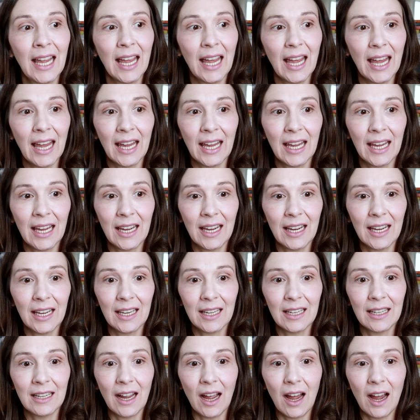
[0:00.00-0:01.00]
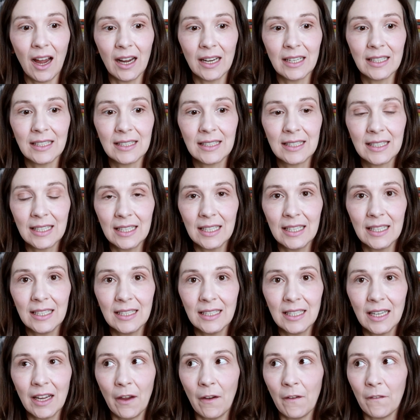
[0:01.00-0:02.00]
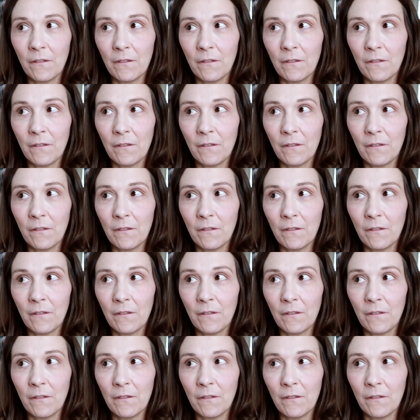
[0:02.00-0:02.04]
and I did